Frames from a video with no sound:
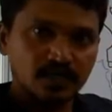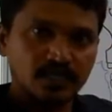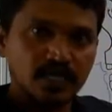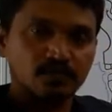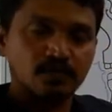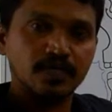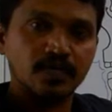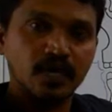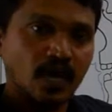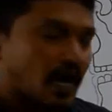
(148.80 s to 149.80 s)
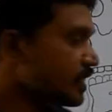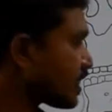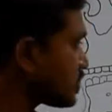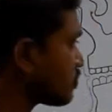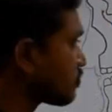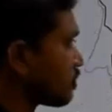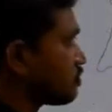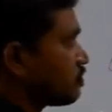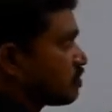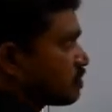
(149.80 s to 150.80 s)
That will be attaching
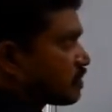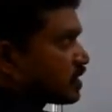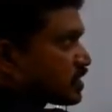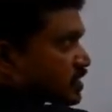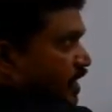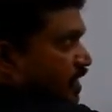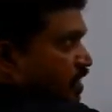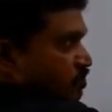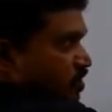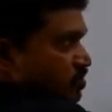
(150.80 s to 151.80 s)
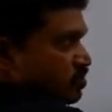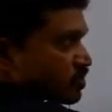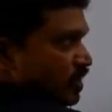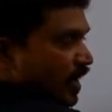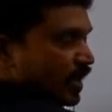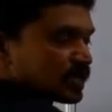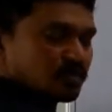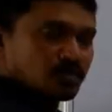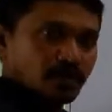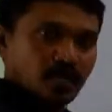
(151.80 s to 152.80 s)
from styloid process to the angle of
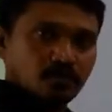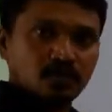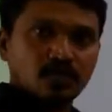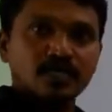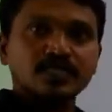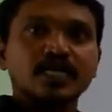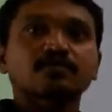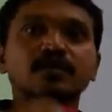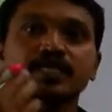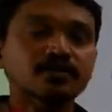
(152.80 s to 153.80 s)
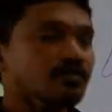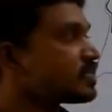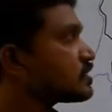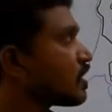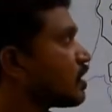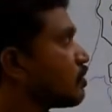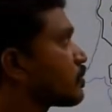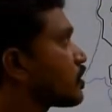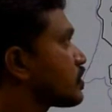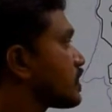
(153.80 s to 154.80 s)
the mandible. That will divide the
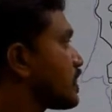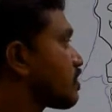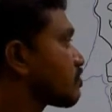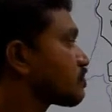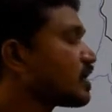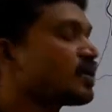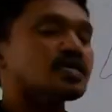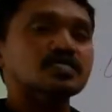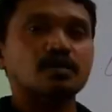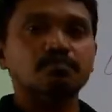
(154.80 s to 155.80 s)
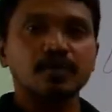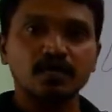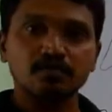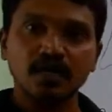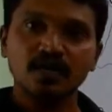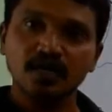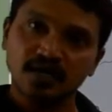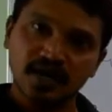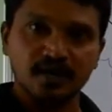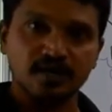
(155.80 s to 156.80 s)
parotid gland from the submandibular
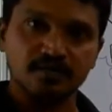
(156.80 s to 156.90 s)
gland.